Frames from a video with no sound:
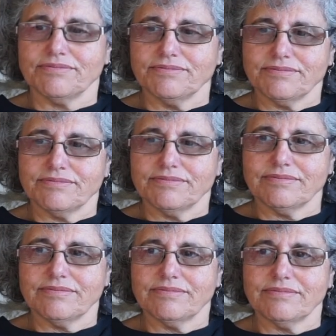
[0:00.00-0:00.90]

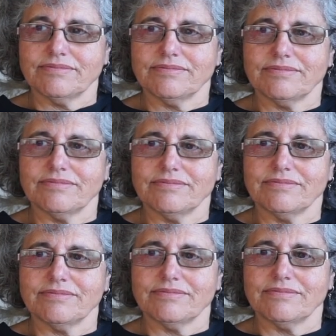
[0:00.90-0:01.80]

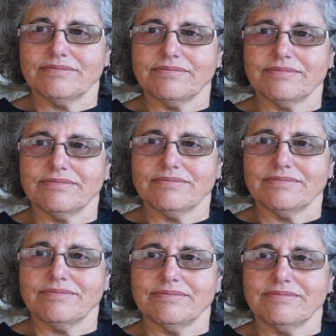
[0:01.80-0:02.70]

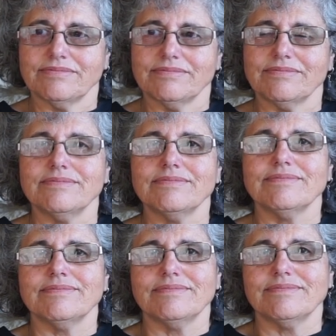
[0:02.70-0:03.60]

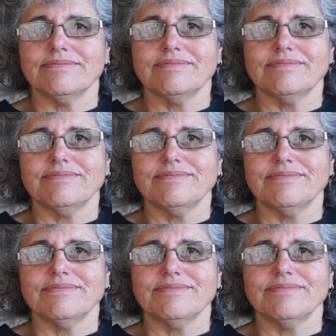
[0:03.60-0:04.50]

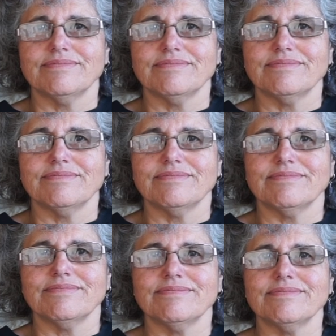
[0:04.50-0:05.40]

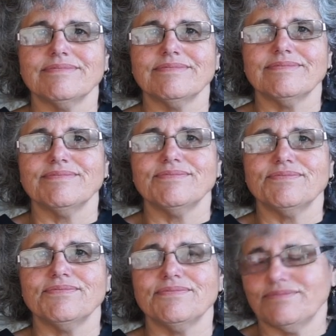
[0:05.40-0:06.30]

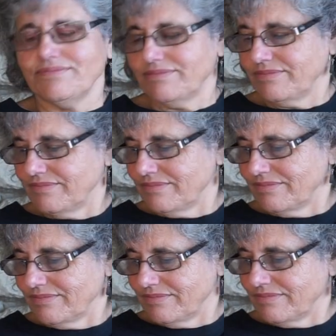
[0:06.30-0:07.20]

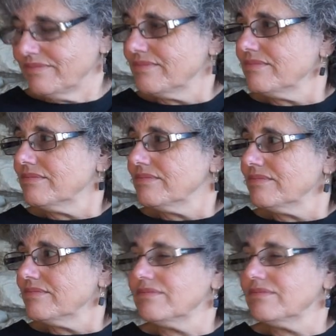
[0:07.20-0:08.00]
(not speaking)